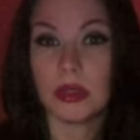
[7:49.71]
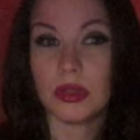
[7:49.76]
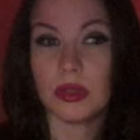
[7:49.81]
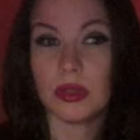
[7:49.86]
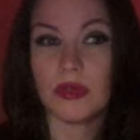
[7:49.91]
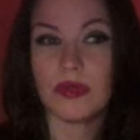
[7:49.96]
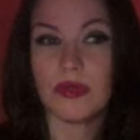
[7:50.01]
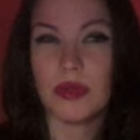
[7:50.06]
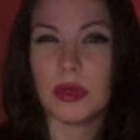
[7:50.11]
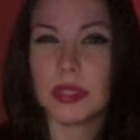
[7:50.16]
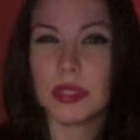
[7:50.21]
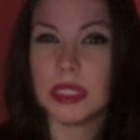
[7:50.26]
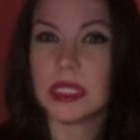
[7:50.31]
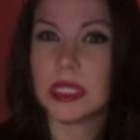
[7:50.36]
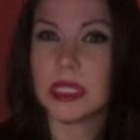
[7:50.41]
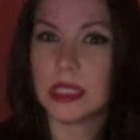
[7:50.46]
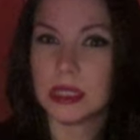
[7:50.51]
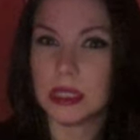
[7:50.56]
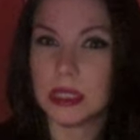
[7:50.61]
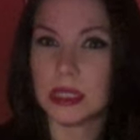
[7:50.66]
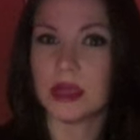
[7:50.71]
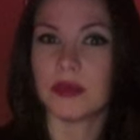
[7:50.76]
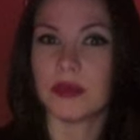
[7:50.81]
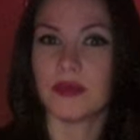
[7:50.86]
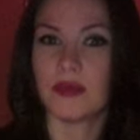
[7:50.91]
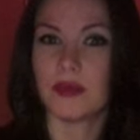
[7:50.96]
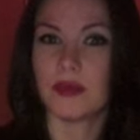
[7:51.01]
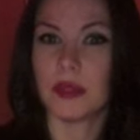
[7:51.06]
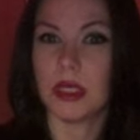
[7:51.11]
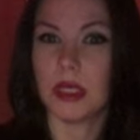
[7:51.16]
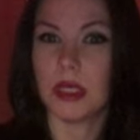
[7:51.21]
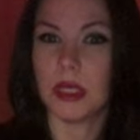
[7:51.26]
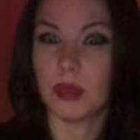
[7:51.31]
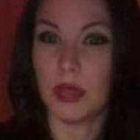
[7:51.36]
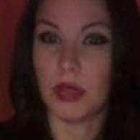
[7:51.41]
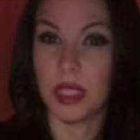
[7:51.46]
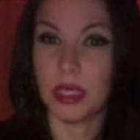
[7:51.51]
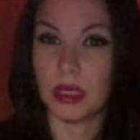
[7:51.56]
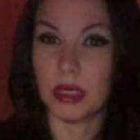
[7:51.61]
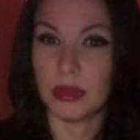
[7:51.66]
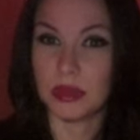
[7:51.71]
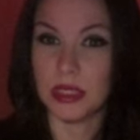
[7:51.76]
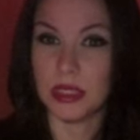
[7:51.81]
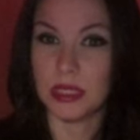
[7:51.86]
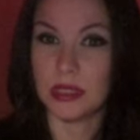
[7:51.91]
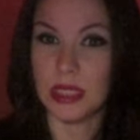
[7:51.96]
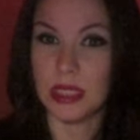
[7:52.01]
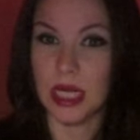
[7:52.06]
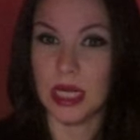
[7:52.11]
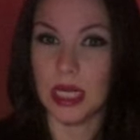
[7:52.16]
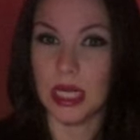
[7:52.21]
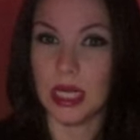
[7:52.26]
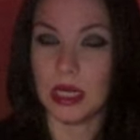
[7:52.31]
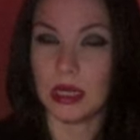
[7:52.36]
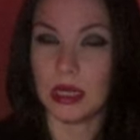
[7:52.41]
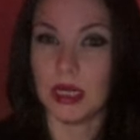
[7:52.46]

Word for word: You're very sensitive when it comes to dating